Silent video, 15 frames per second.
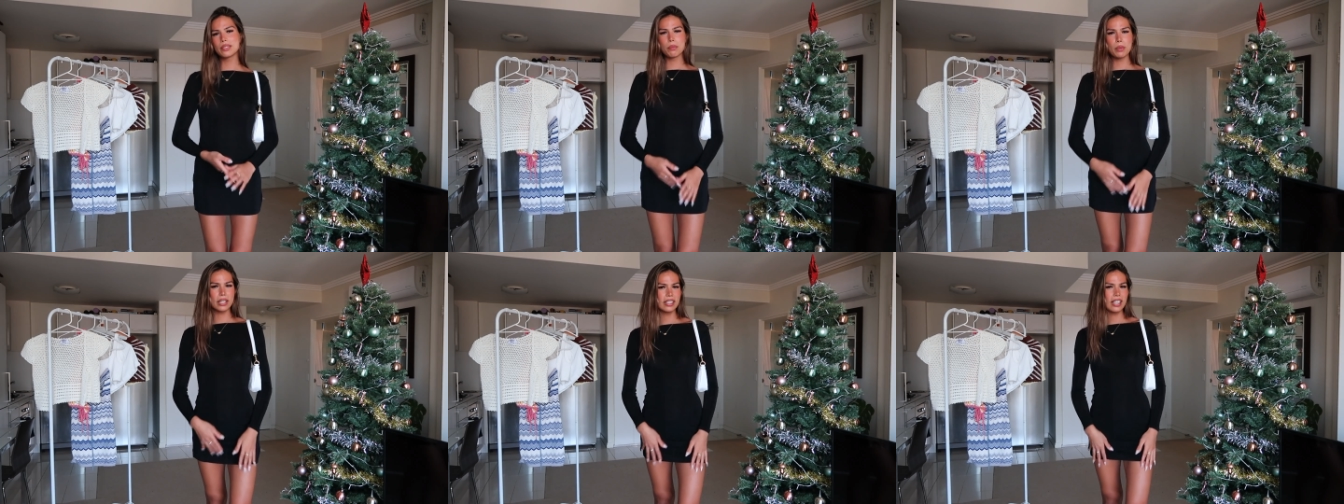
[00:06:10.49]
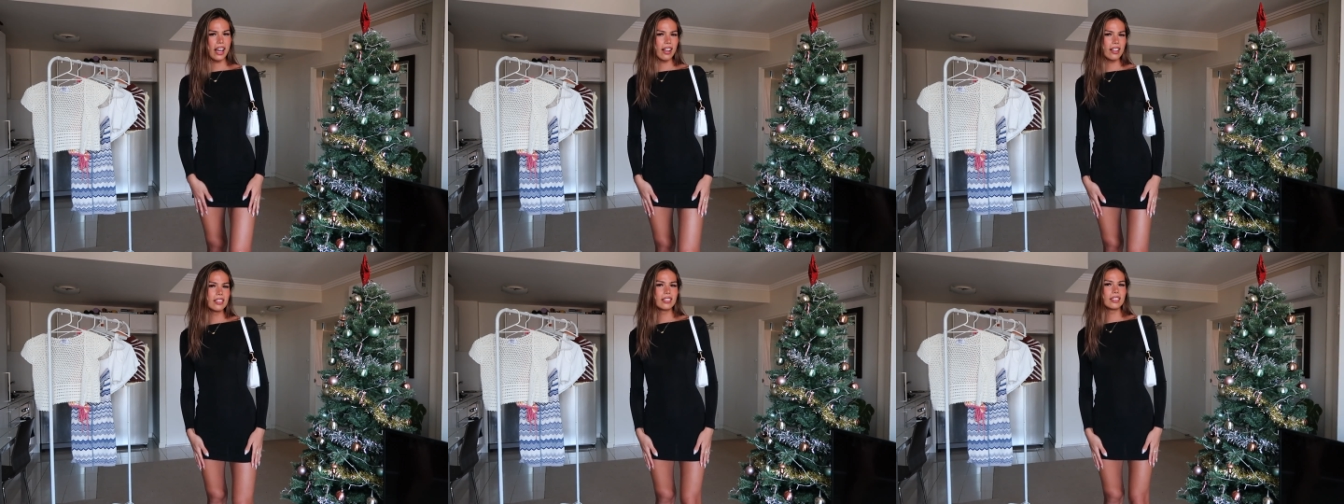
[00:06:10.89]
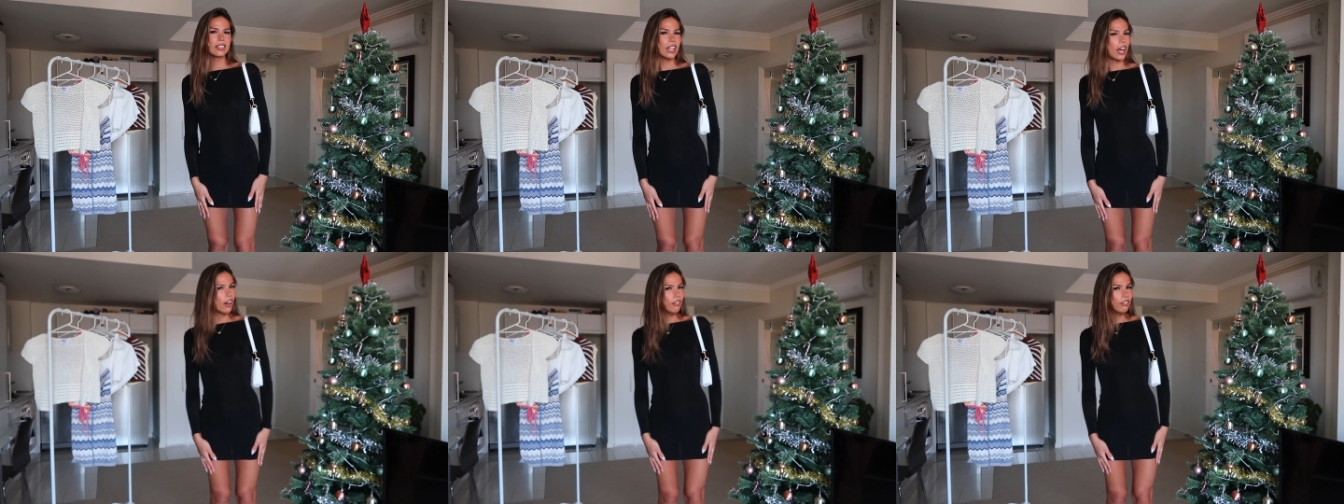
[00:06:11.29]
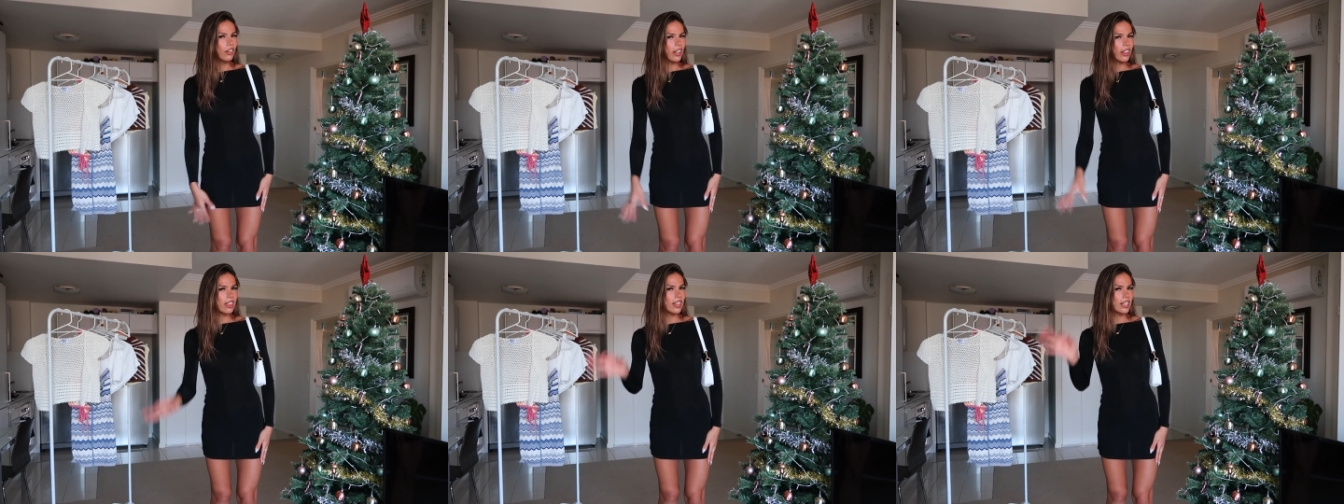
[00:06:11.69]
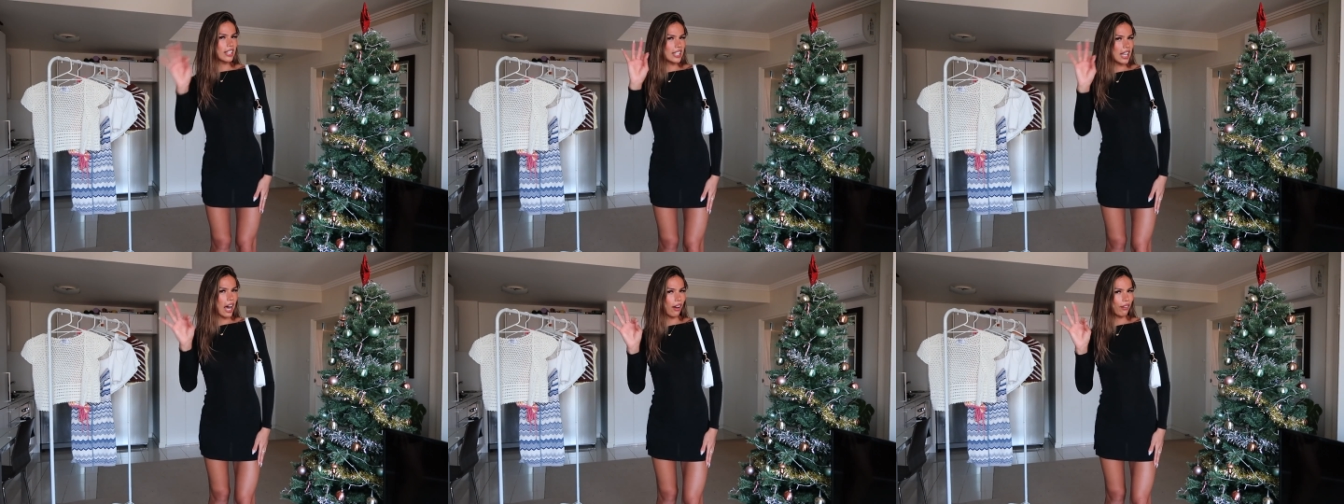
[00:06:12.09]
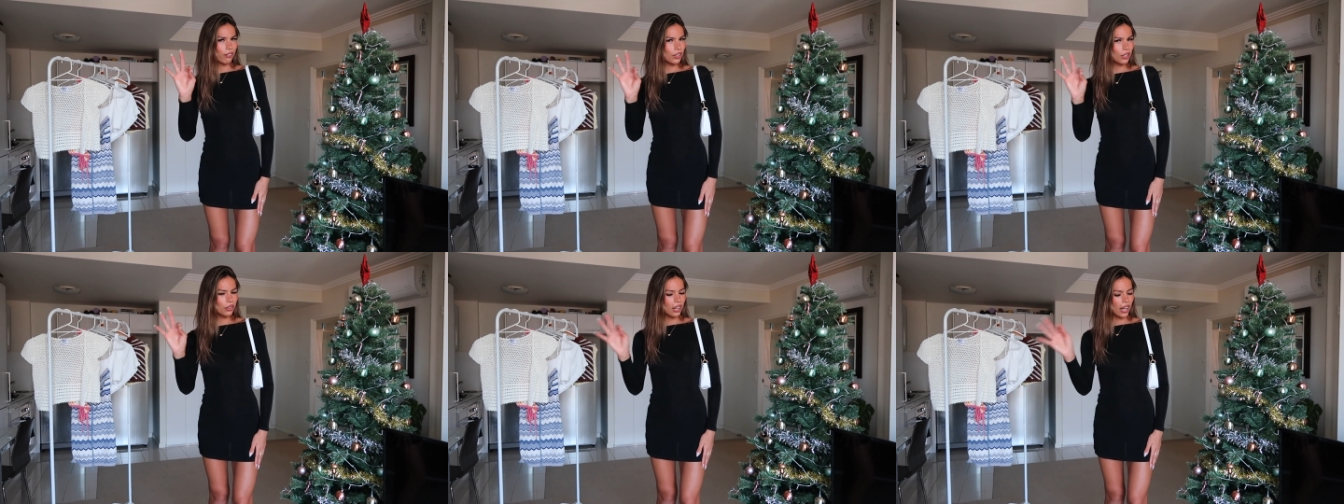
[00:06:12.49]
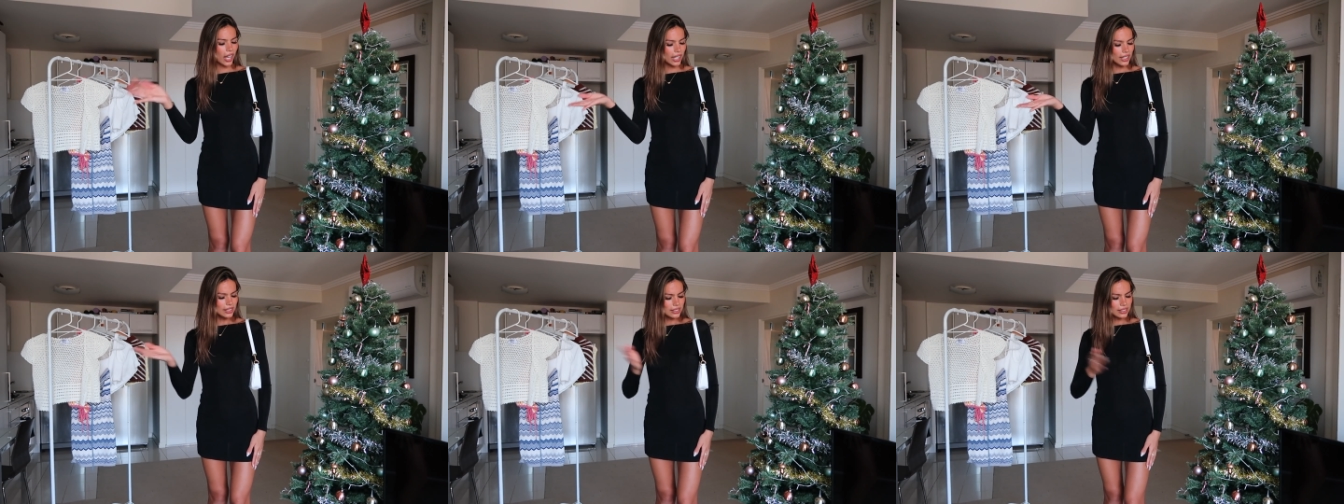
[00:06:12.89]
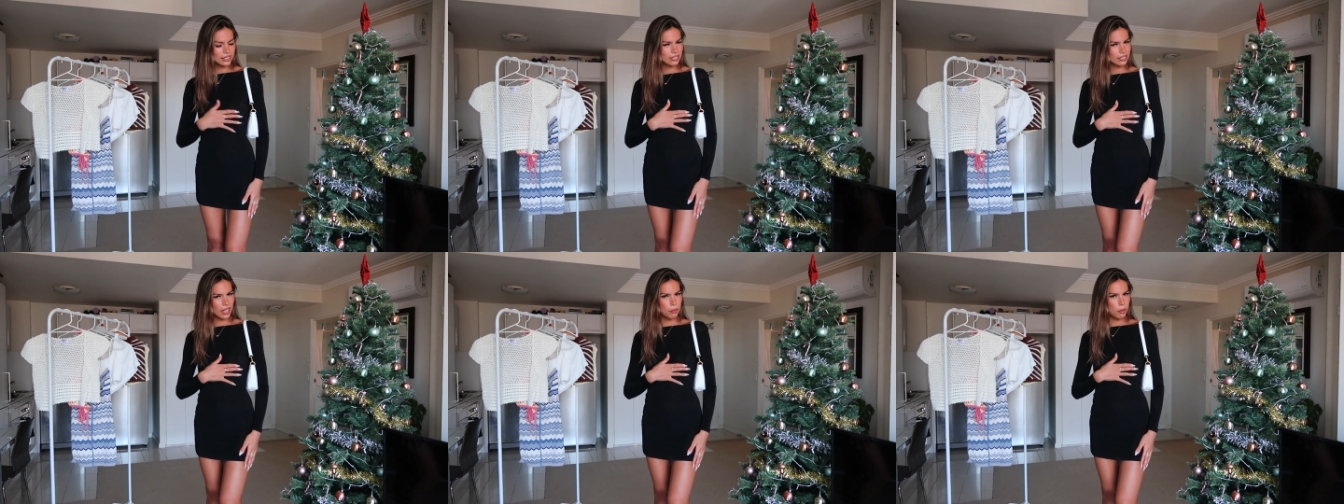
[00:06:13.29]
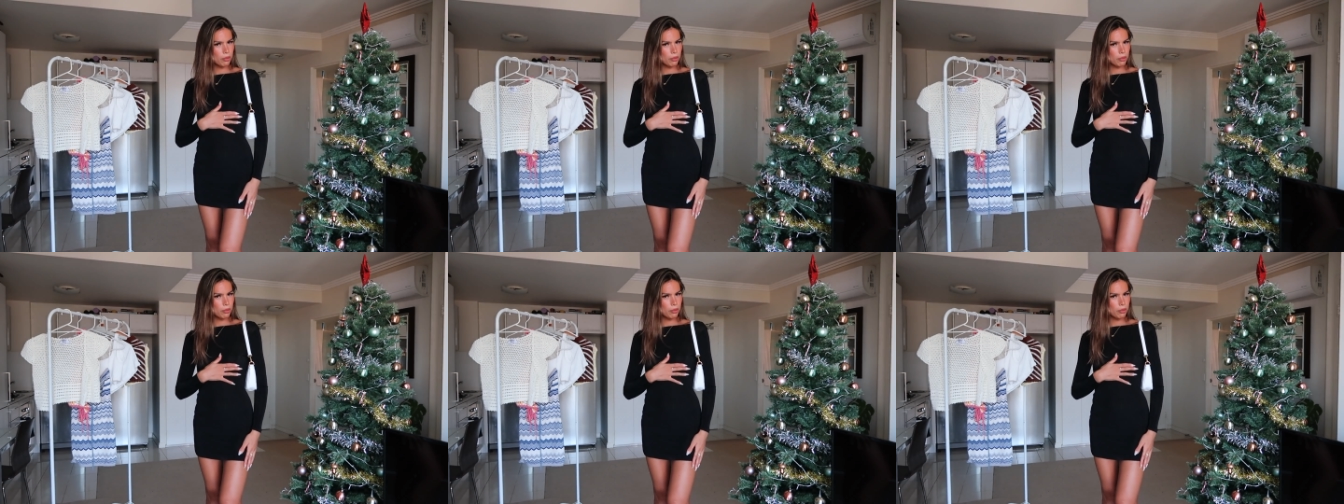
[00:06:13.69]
But yeah, love this outfit, you guys. I'm